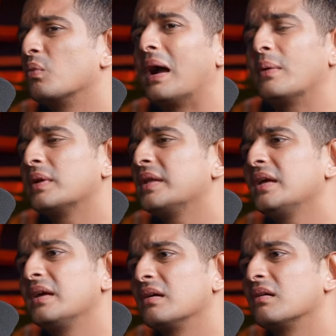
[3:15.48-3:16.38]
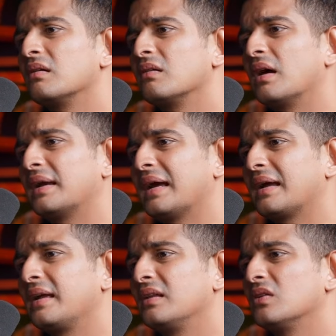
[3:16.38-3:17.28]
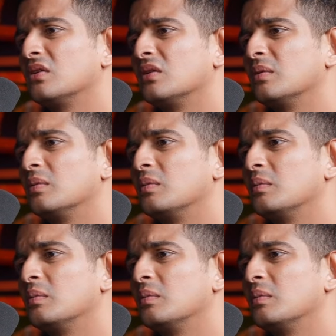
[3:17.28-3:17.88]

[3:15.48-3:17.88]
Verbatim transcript: Why were they attacking the